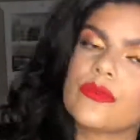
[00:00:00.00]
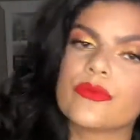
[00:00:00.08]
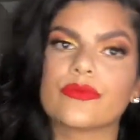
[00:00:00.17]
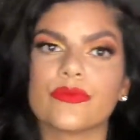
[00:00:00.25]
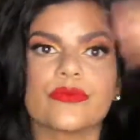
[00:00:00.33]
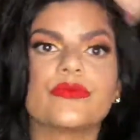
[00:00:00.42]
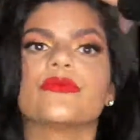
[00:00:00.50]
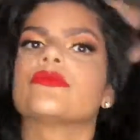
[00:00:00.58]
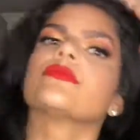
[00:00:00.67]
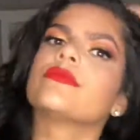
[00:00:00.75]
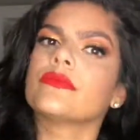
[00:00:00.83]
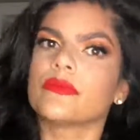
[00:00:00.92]
I flip
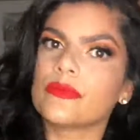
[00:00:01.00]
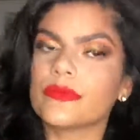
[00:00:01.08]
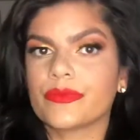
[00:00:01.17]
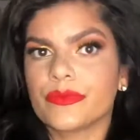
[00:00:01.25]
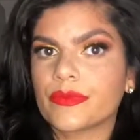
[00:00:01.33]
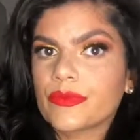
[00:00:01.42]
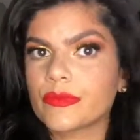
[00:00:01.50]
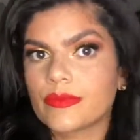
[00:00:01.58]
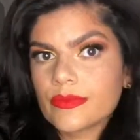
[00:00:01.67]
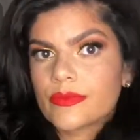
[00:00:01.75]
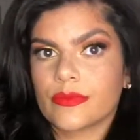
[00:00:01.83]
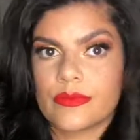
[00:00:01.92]
my hair. I
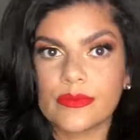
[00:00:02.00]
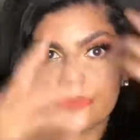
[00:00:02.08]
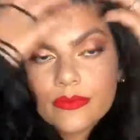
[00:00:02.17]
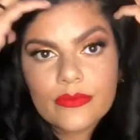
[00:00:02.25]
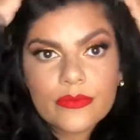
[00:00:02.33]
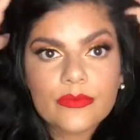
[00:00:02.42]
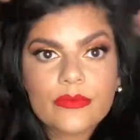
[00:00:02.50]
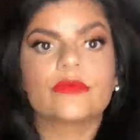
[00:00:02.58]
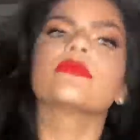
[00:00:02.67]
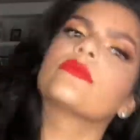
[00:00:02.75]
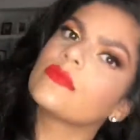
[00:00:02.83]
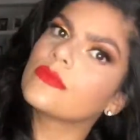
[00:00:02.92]
just part it the way that I
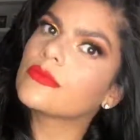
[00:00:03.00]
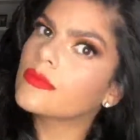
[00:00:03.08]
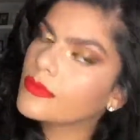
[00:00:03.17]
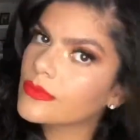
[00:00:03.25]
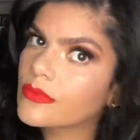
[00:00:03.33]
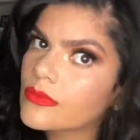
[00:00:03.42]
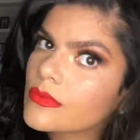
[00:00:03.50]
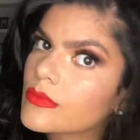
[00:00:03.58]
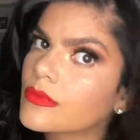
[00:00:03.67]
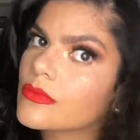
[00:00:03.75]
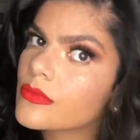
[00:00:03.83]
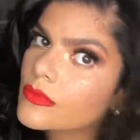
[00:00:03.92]
want. I never do a
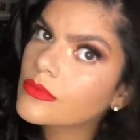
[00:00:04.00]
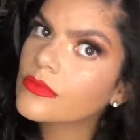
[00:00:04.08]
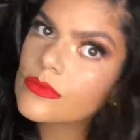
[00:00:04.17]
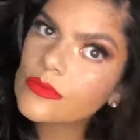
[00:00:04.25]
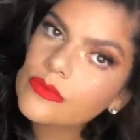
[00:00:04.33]
perfect part.